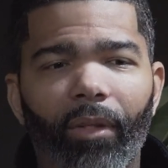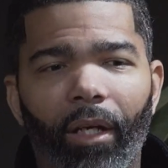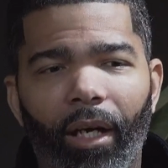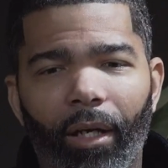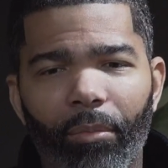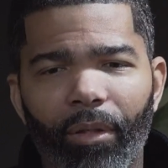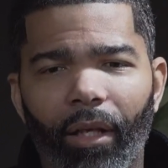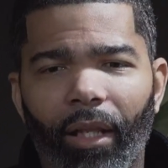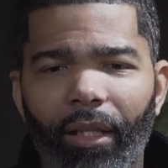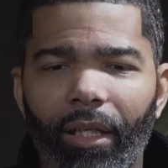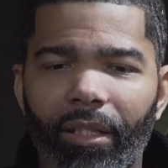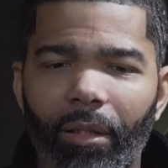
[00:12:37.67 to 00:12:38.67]
But I
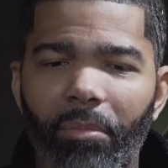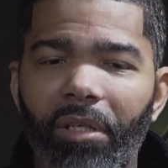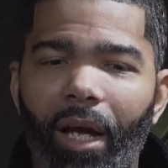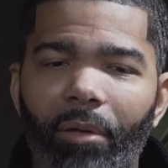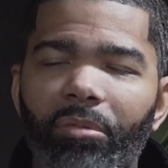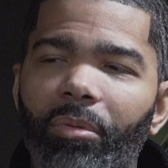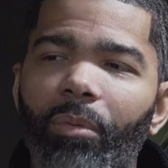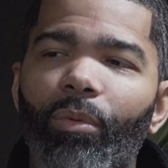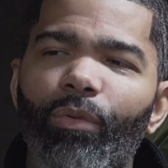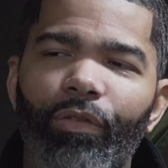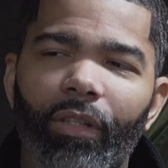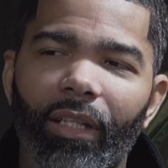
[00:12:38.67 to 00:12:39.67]
think sometimes people
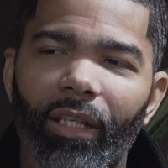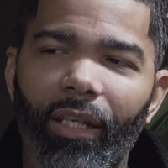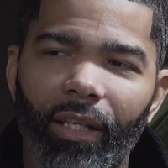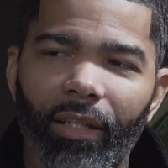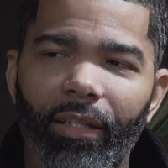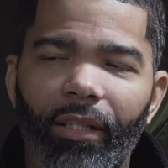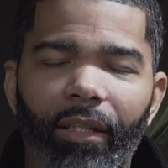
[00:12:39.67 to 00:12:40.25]
forget